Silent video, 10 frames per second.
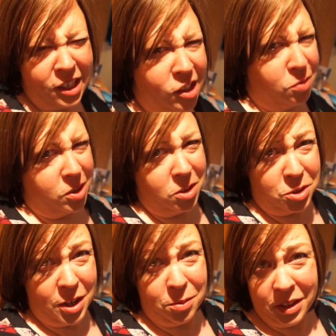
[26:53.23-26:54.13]
Though we're going to
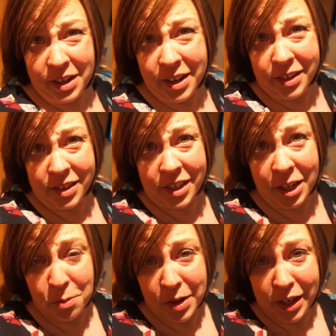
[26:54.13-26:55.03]
try really hard to stay
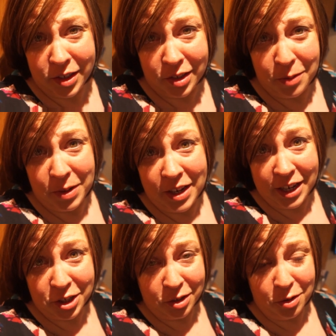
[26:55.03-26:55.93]
awake so that we can
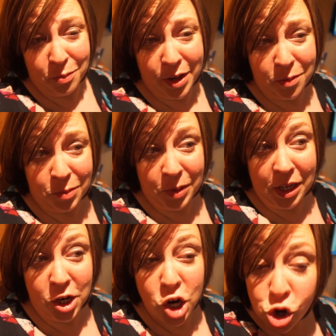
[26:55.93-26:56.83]
actually go to bed when we
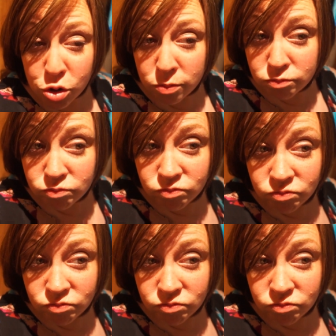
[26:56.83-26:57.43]
get home